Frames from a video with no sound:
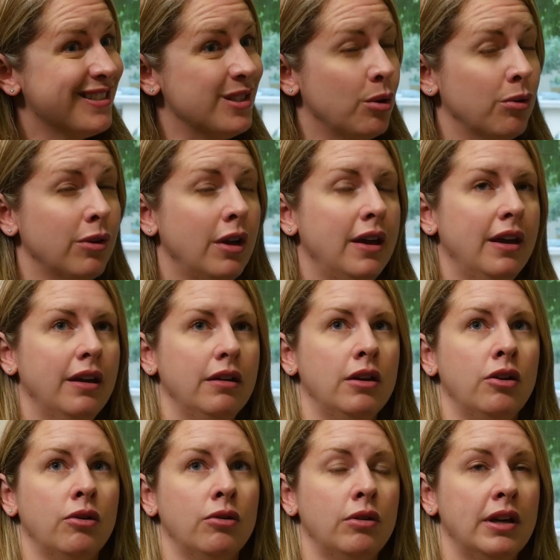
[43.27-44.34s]
So,
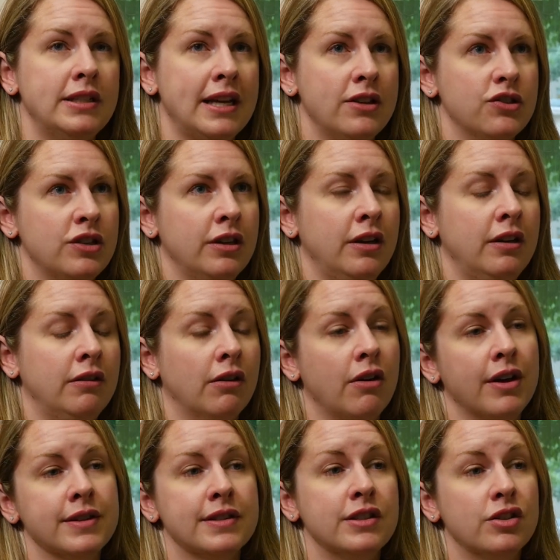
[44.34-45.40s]
you know, attention,
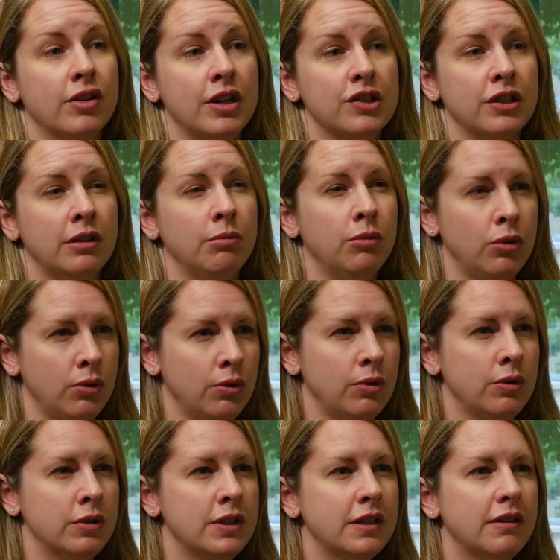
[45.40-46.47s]
concentration,
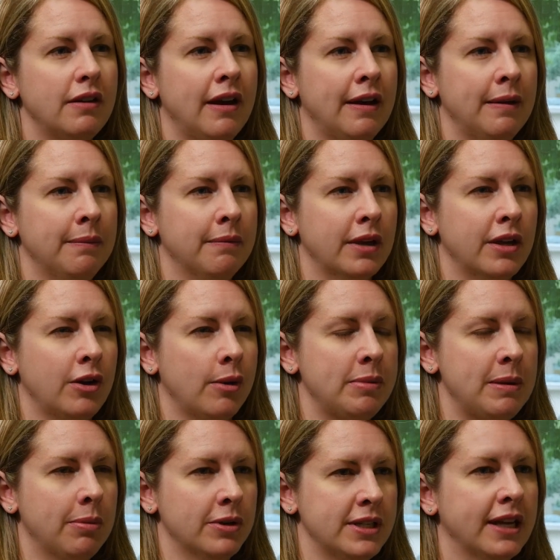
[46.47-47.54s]
mood um, can all
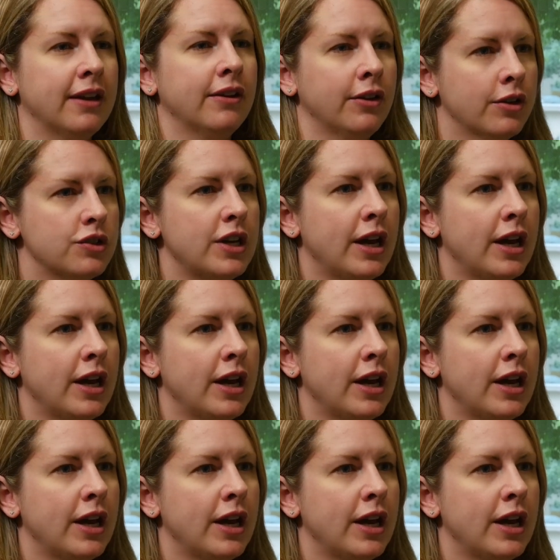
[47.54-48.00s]
be particular